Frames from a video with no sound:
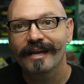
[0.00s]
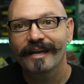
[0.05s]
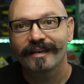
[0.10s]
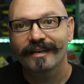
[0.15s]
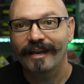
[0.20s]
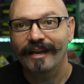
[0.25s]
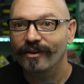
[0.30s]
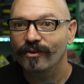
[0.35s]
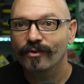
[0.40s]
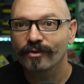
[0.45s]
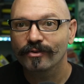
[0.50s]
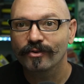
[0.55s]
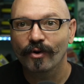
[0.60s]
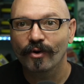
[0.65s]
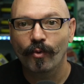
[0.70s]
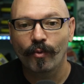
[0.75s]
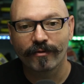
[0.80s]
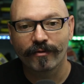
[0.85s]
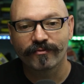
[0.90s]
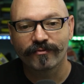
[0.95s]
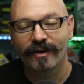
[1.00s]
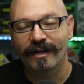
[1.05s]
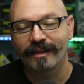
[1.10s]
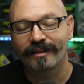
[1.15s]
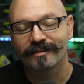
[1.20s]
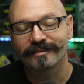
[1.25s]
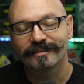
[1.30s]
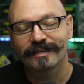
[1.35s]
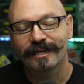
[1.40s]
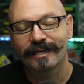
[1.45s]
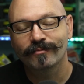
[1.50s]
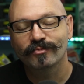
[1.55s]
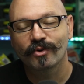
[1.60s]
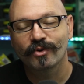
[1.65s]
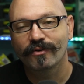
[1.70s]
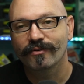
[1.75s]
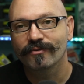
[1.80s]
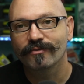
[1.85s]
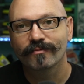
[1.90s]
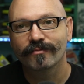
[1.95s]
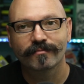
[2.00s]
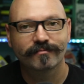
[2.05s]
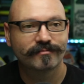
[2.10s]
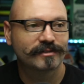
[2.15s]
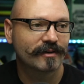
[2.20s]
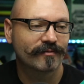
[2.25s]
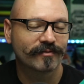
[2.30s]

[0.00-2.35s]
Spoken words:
Now you could do it one file at a time. So say,